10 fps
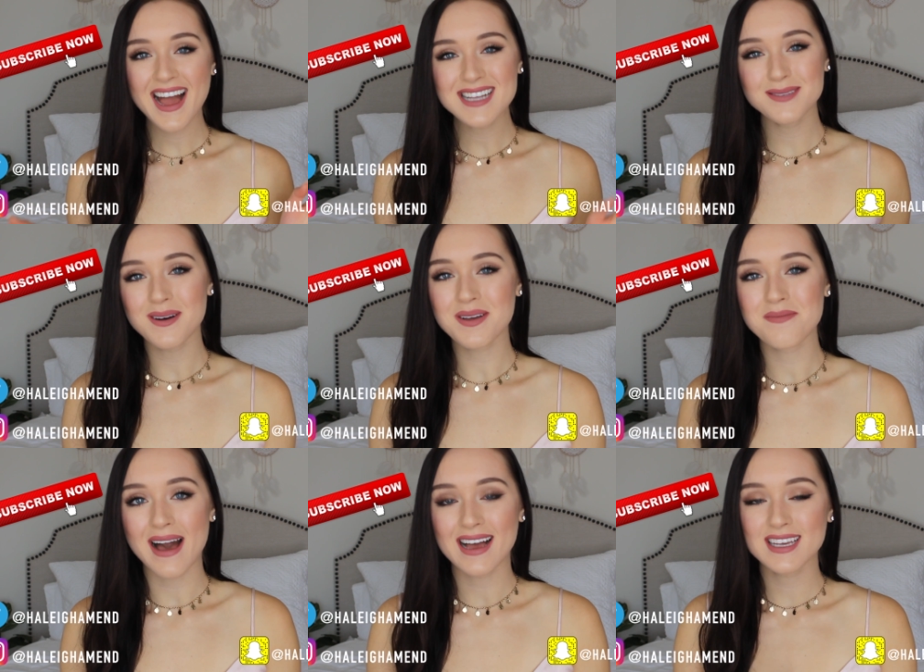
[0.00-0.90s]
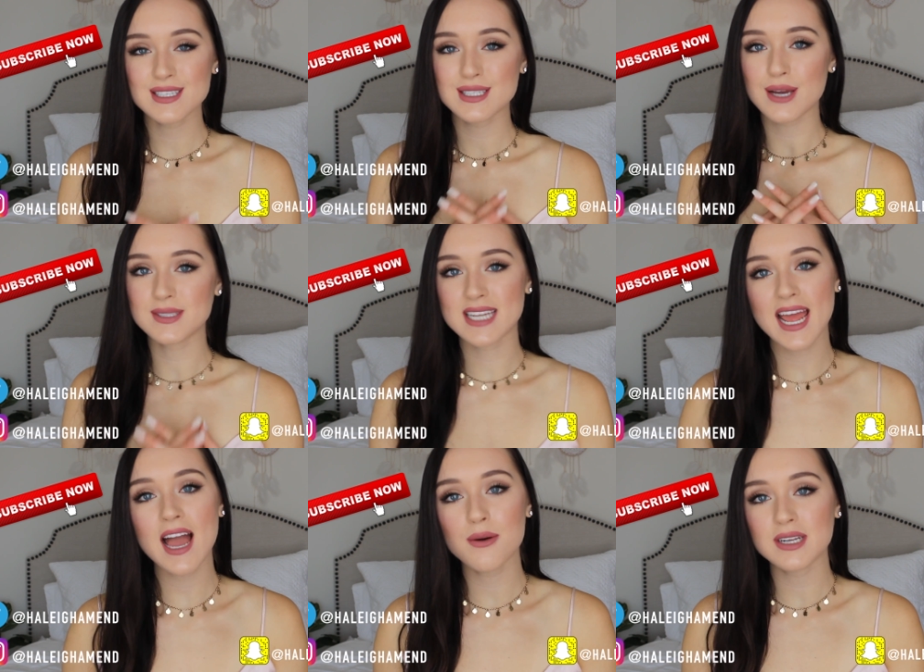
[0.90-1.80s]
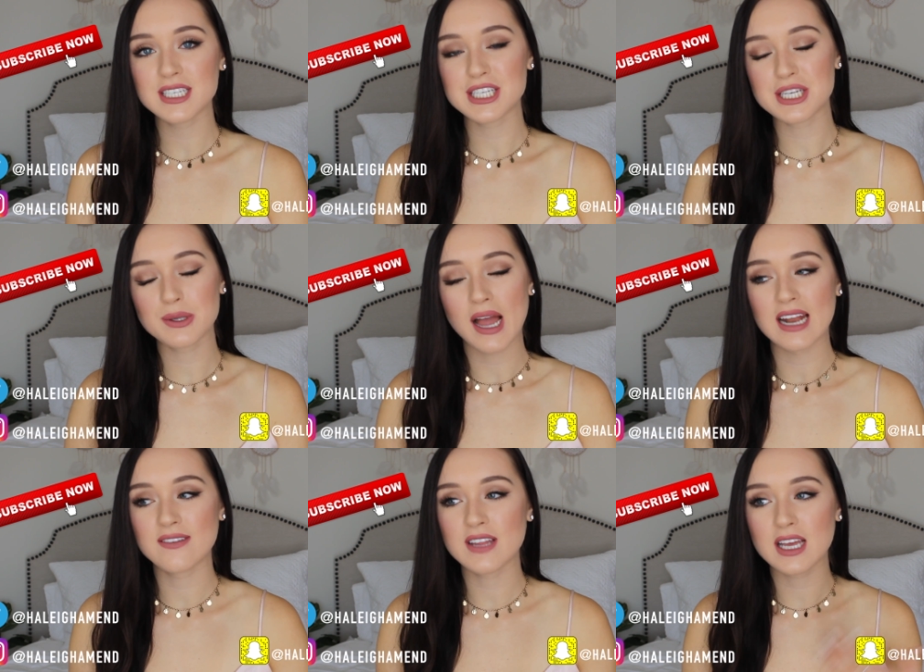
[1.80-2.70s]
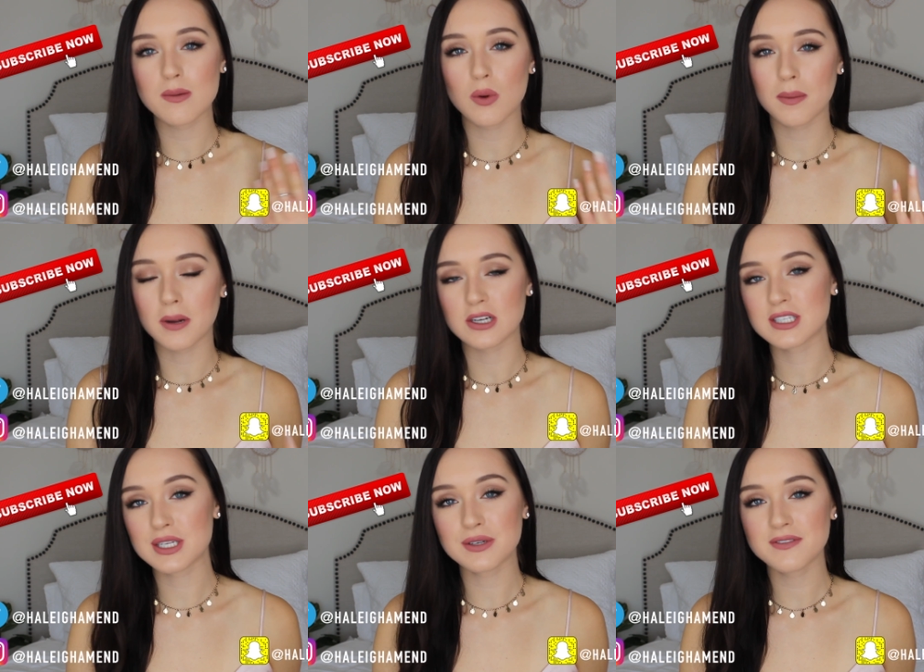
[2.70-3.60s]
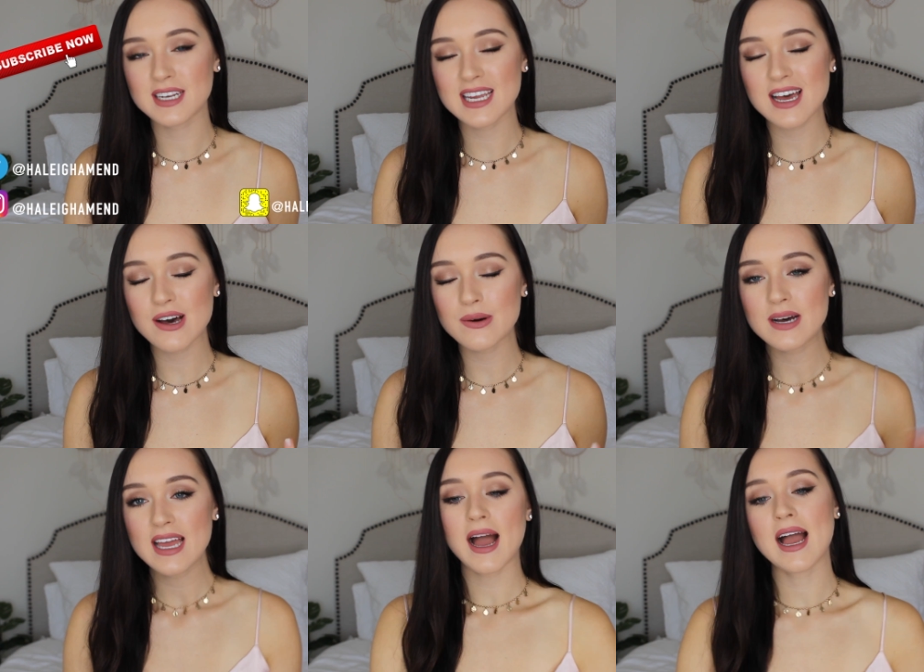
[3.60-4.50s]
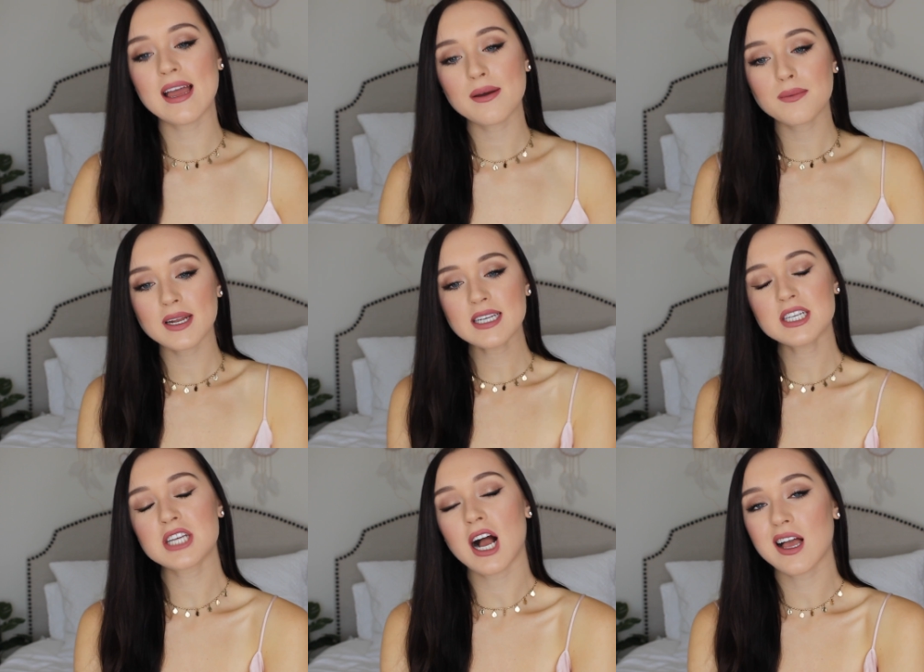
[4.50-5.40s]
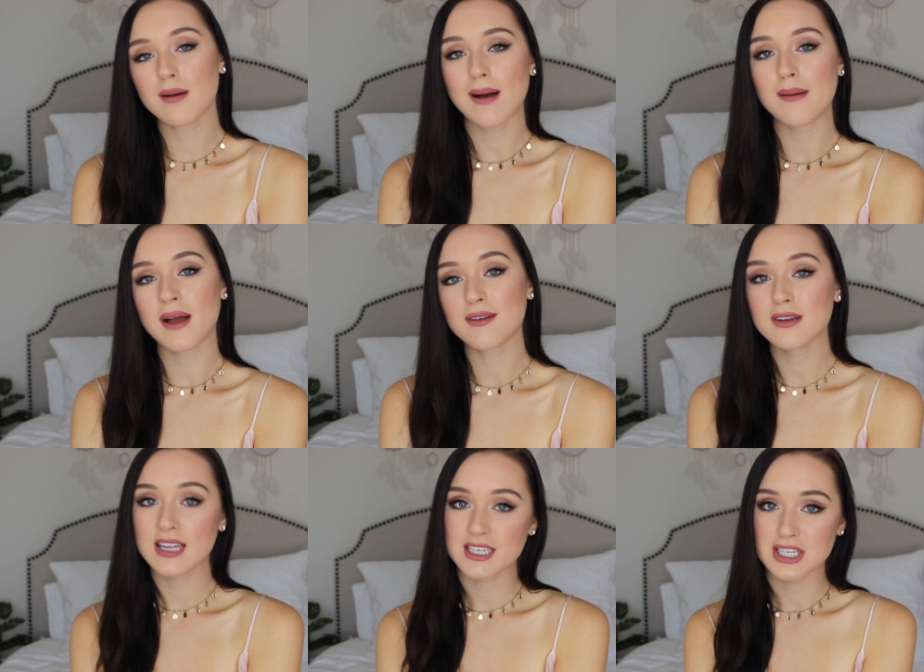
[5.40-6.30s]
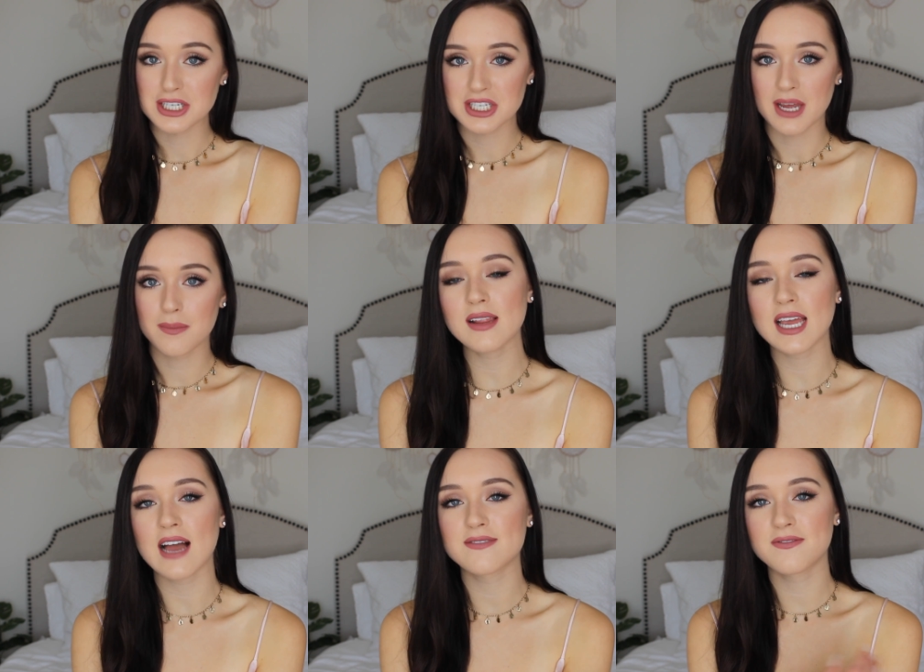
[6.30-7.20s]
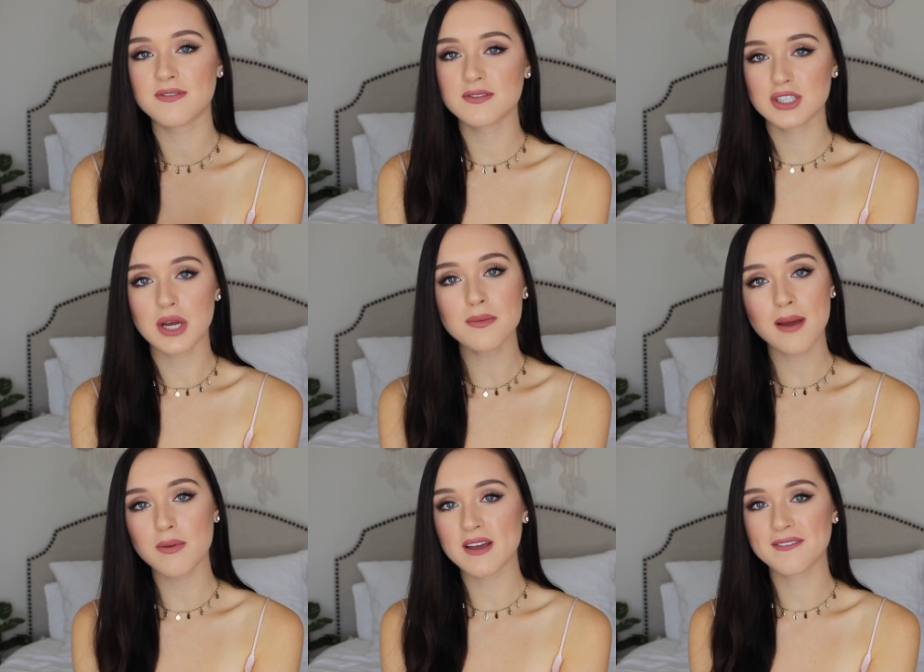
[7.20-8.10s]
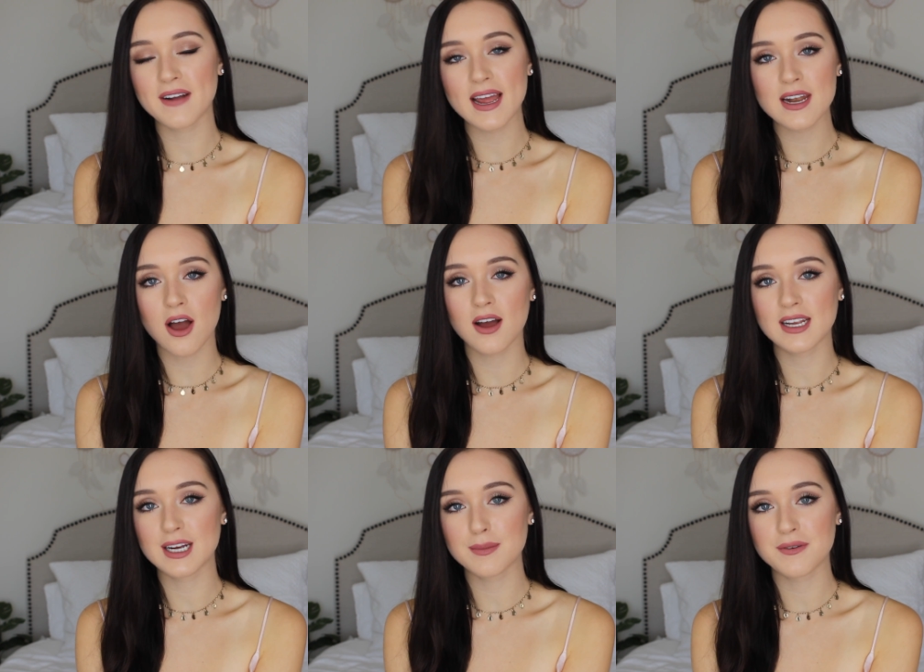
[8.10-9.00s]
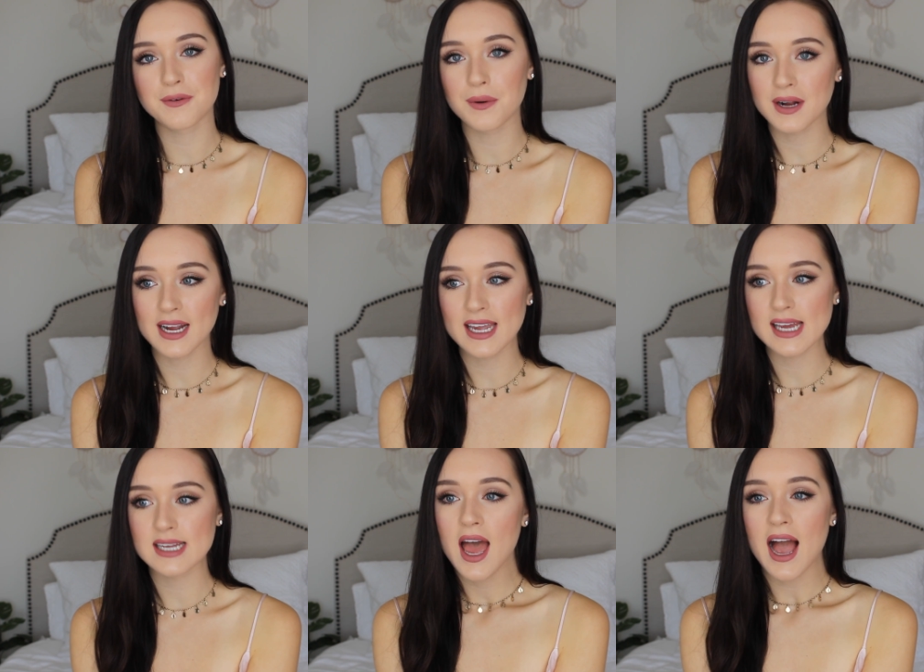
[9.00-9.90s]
guys, welcome back. So today I wanted to do kind of like a more personal video. I wanted to talk about my relationship. Like, I've shown my boyfriend on here before and